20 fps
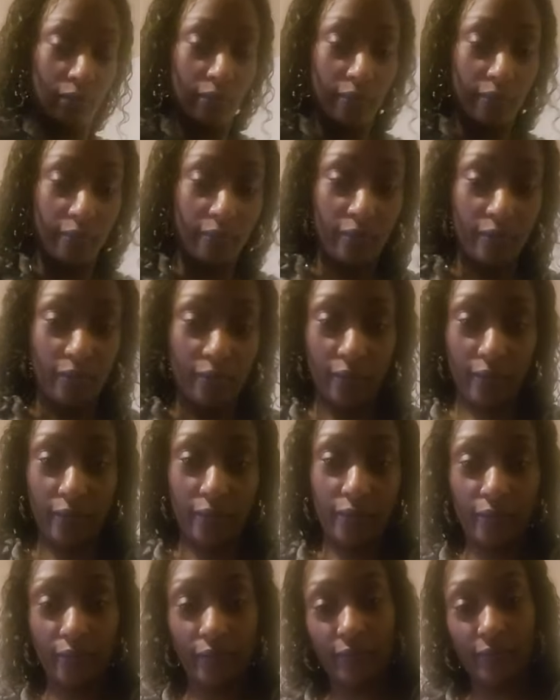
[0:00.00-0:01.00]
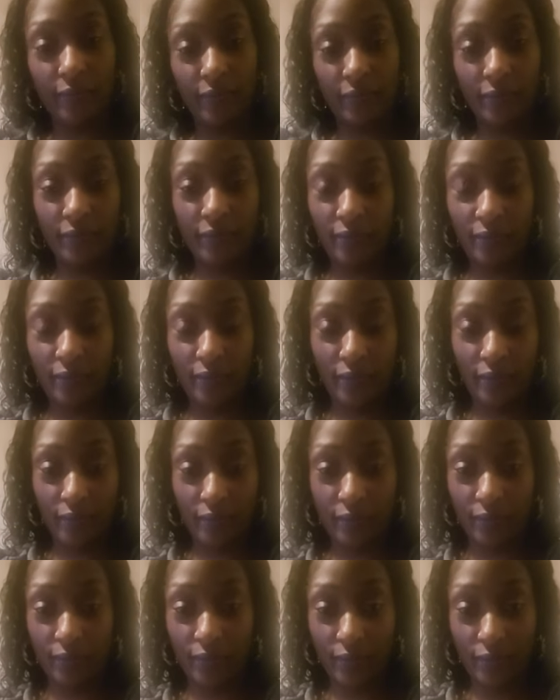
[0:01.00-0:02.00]

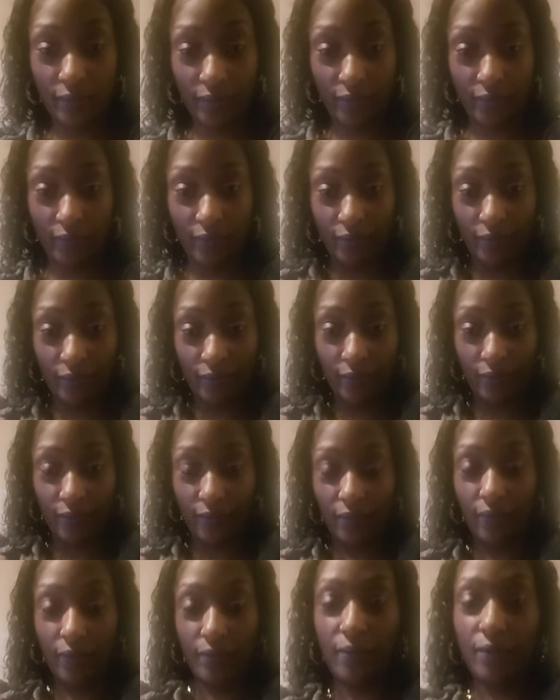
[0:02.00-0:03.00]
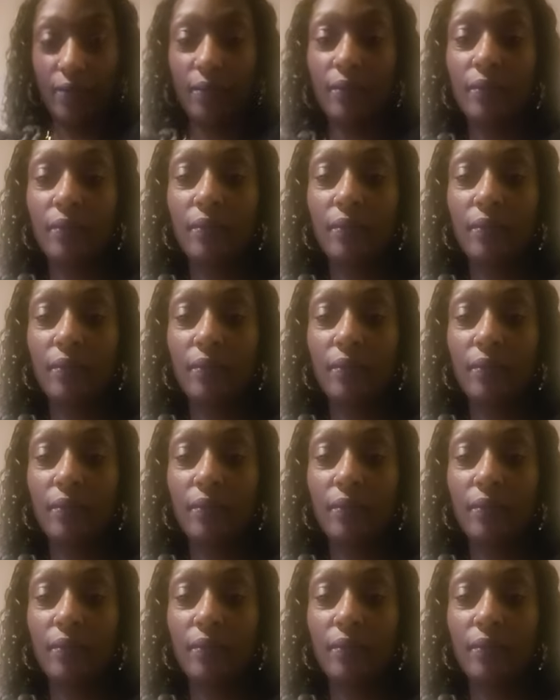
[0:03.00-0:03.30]
(silence)